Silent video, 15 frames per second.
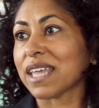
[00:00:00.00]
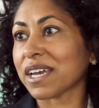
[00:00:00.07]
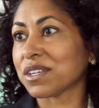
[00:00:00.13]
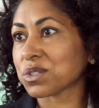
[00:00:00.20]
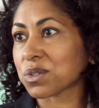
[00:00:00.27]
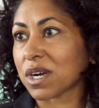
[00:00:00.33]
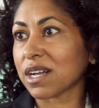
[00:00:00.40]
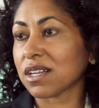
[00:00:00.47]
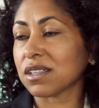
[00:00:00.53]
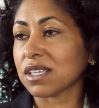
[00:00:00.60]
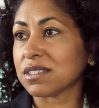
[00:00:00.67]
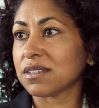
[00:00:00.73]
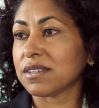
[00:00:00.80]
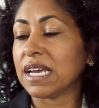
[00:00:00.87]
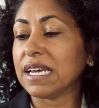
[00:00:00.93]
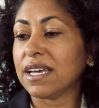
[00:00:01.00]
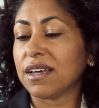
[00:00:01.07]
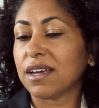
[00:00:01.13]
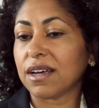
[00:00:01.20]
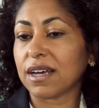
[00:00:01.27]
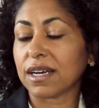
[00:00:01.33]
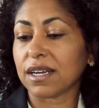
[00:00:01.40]
that trial and
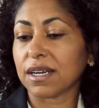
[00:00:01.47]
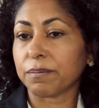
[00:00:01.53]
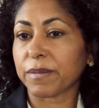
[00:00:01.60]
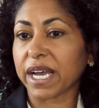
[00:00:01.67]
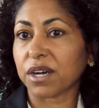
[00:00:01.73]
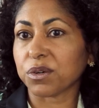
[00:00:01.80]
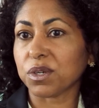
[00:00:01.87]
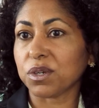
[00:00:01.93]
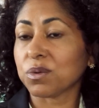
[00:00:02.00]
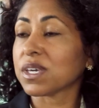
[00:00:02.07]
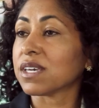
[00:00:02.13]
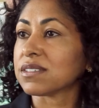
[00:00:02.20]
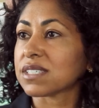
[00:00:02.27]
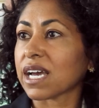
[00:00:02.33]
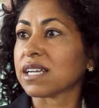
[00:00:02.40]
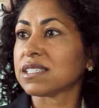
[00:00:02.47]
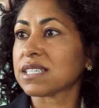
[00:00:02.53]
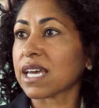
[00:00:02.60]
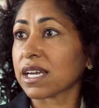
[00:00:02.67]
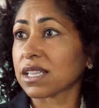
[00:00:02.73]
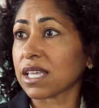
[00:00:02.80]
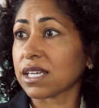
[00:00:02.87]
um, how you can
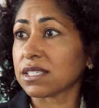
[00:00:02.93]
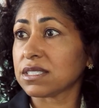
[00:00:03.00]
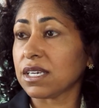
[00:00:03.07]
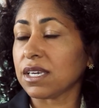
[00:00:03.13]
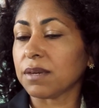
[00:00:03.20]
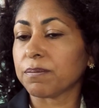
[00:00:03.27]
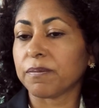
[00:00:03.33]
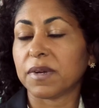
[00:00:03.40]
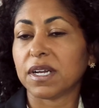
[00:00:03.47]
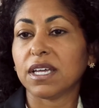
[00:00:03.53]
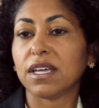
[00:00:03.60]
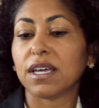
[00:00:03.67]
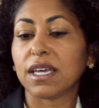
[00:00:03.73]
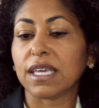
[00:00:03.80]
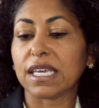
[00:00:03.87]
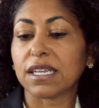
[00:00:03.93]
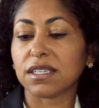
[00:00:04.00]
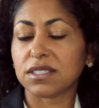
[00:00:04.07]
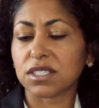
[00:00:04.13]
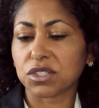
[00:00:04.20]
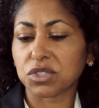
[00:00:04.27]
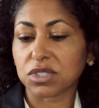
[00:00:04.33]
contact that team. In
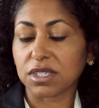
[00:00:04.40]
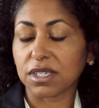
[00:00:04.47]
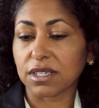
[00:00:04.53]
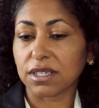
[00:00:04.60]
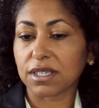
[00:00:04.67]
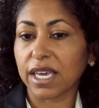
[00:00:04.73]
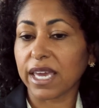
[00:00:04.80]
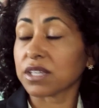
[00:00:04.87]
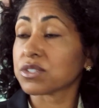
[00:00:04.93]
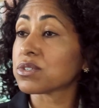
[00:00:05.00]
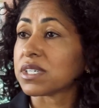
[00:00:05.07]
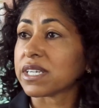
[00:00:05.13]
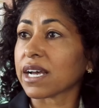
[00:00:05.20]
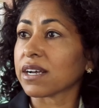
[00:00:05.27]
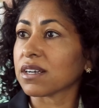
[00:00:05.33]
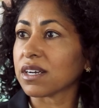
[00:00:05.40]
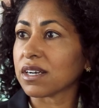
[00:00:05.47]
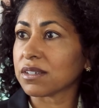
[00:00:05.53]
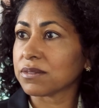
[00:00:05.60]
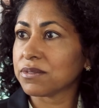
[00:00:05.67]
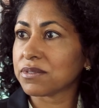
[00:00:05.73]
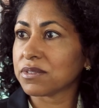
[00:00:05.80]
addition,
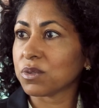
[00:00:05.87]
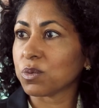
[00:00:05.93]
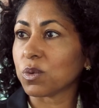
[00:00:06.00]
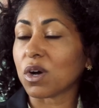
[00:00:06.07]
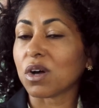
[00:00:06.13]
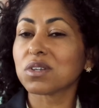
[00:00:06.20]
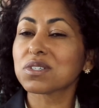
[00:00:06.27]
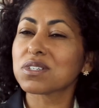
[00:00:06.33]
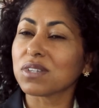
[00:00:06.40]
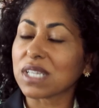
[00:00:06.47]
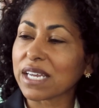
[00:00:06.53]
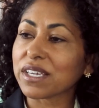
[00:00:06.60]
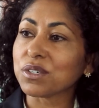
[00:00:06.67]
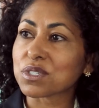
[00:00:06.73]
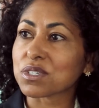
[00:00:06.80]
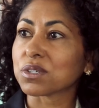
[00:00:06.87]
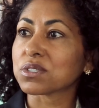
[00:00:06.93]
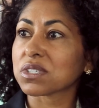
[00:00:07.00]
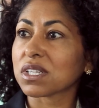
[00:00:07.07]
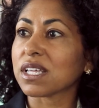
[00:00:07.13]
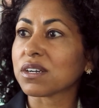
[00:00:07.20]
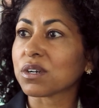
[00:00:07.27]
cancer.gov will also let you
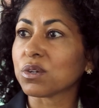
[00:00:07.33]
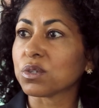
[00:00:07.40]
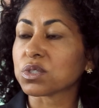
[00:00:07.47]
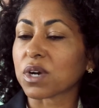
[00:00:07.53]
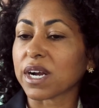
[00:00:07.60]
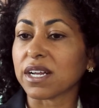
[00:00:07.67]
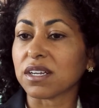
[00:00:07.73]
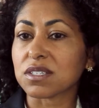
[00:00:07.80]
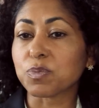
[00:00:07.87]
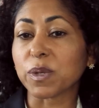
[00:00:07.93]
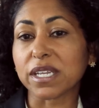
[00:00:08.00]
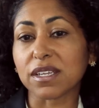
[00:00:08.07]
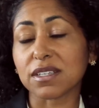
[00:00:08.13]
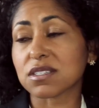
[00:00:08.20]
search clinical trials, but it